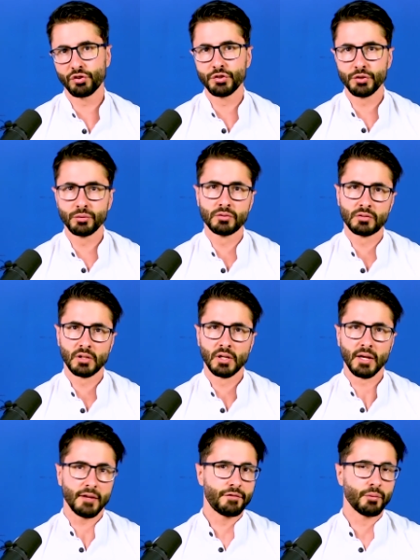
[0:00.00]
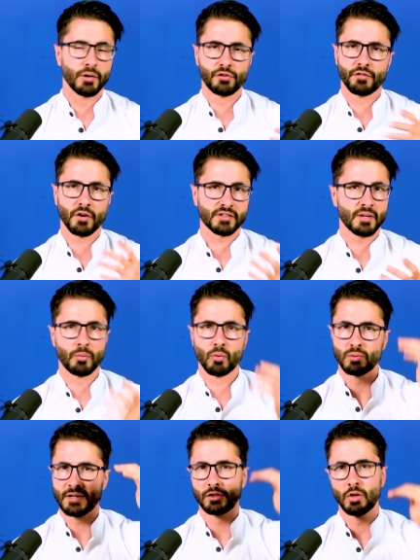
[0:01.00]
to use if you want to, for
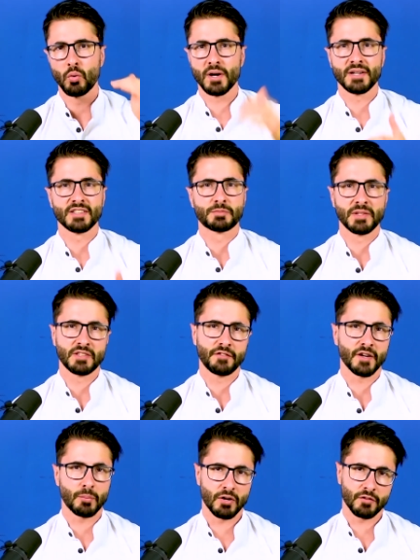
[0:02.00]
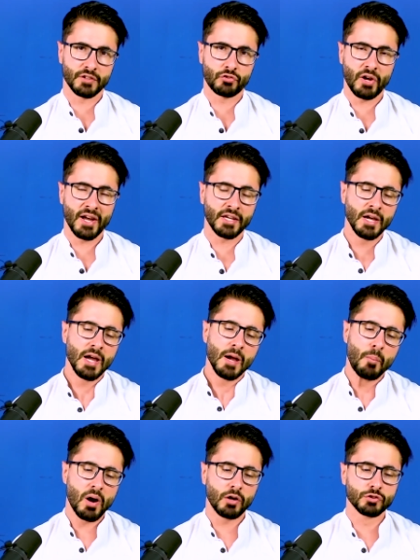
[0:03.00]
example, run lower in a specific part of the track,
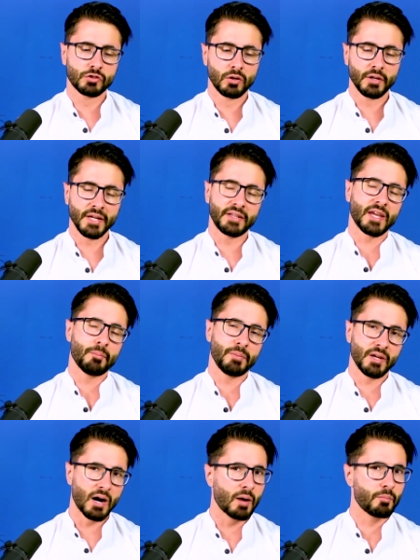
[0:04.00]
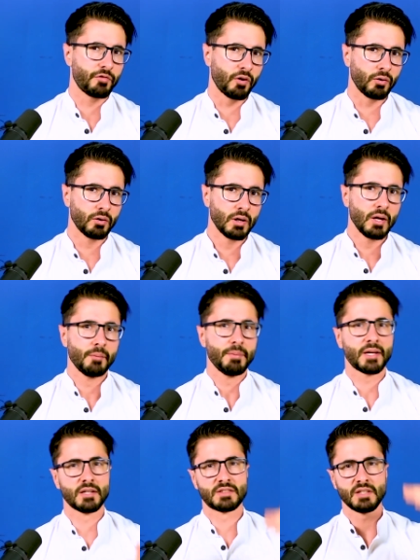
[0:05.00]
but also it can be harmful
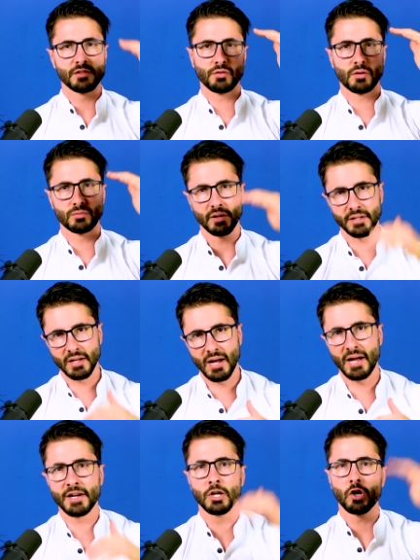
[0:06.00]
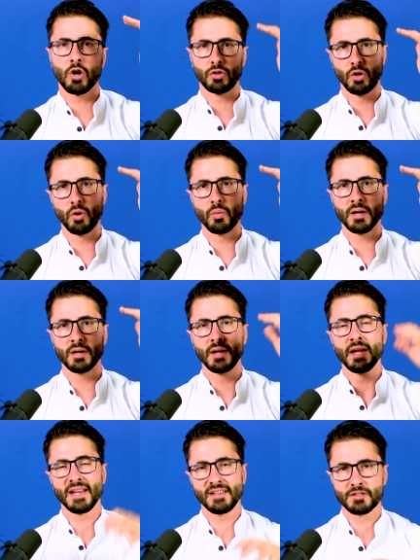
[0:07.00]
because since you are running higher or lower
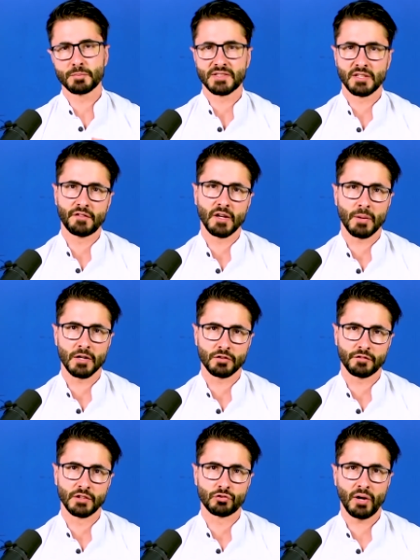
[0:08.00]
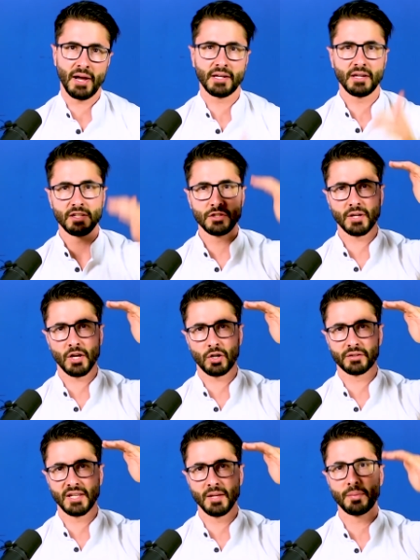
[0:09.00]
in specific parts of the track, you
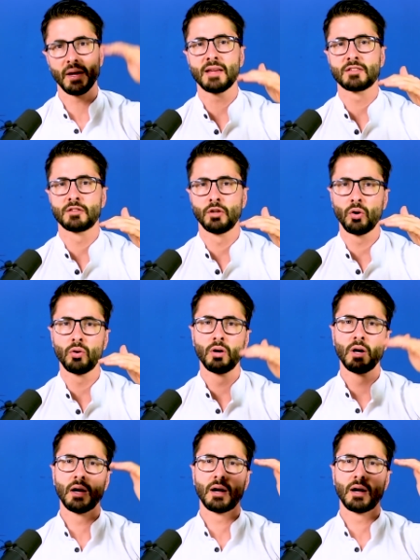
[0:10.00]
cannot keep as low